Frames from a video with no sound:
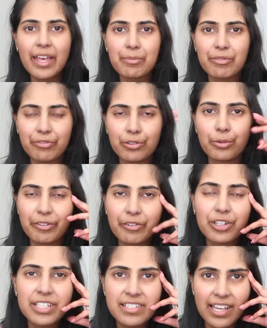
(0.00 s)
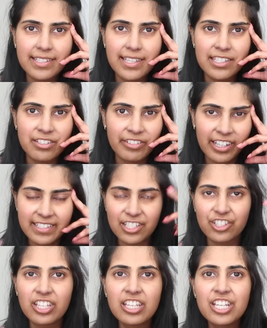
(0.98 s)
there before, we've gone into Accessorize,
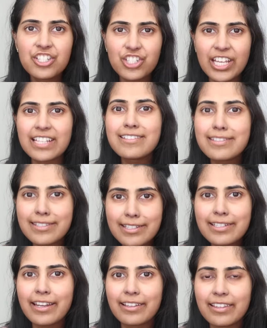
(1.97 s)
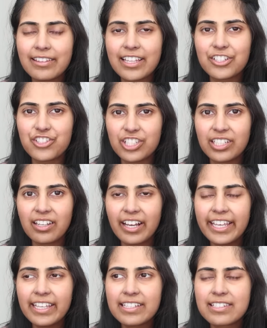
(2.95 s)
and she hasn't seen anything that she
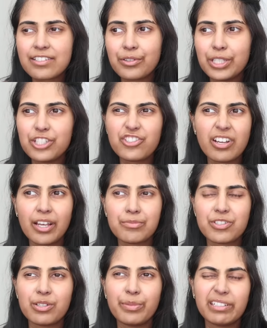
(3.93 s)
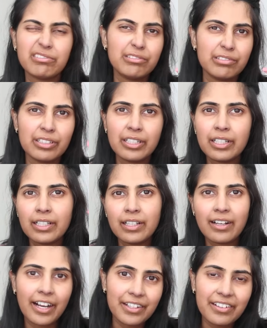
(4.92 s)
liked. So each time she'll be like, oh,
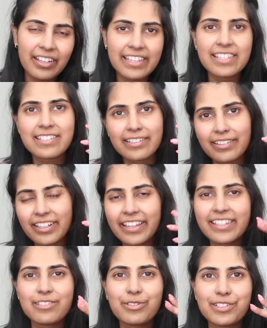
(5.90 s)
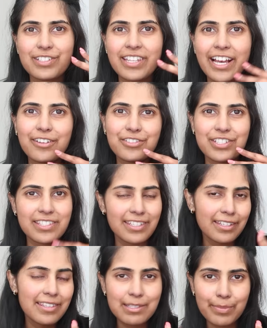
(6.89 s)
I don't like this, I don't like this. Whereas now she's
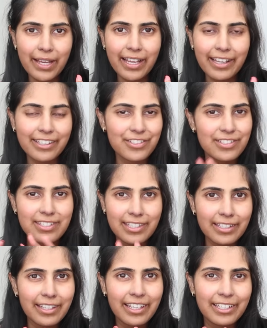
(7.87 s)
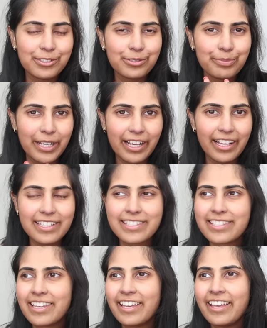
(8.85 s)
seen this bag, she's seen her little
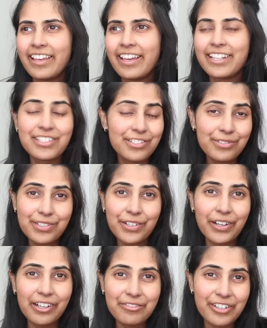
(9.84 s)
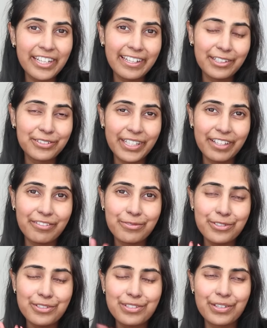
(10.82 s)
purse, and she also got her friend a little gift,
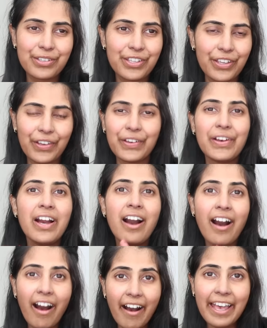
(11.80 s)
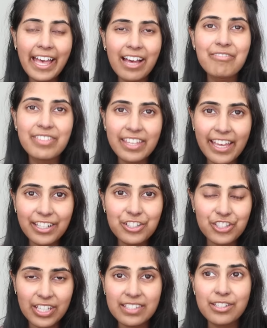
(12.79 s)
which is so cute. I have the
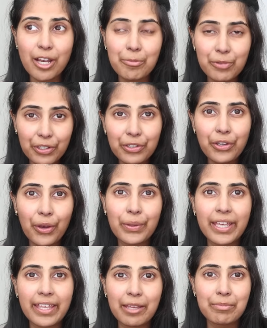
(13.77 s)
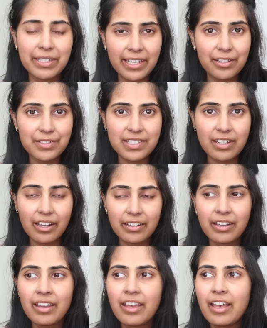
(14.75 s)
energy, so I'm gonna go and get my nails done,